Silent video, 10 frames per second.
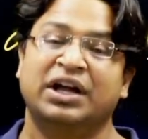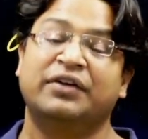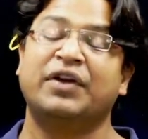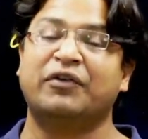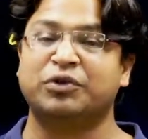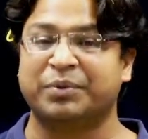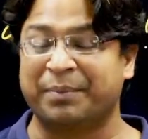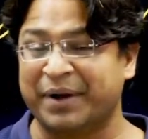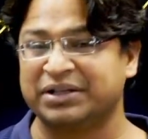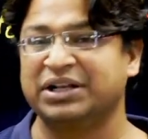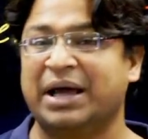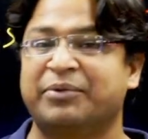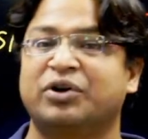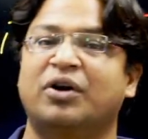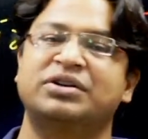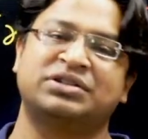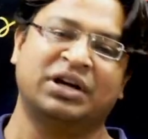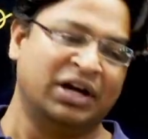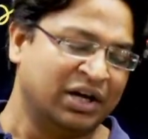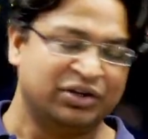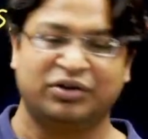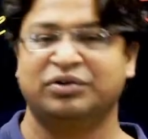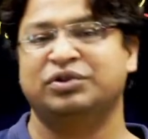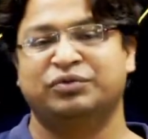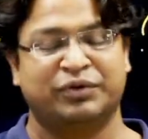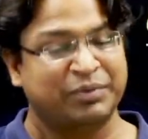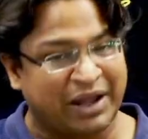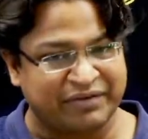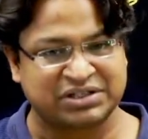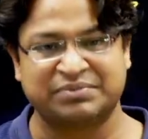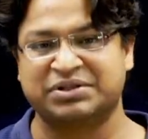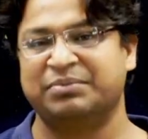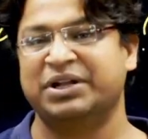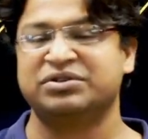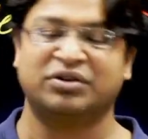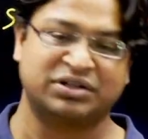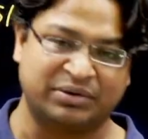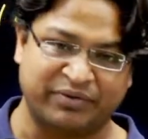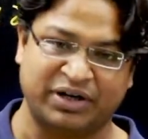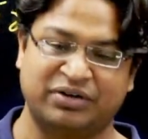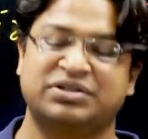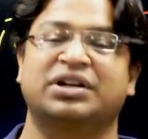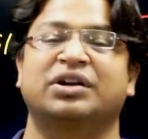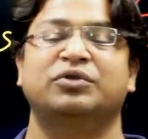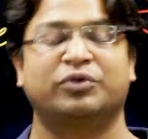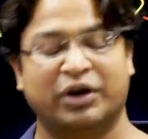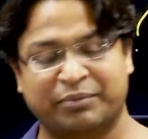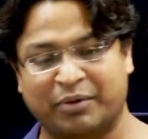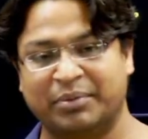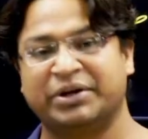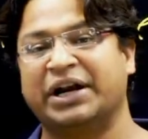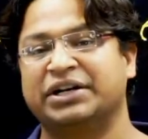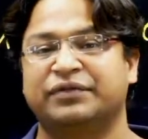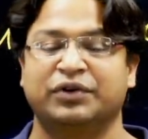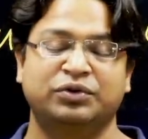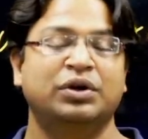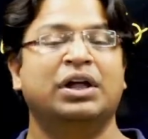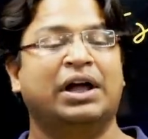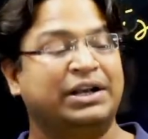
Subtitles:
If you have to prepare the lab records, you would be having some siblings or someone in your circle who can probably write it for you.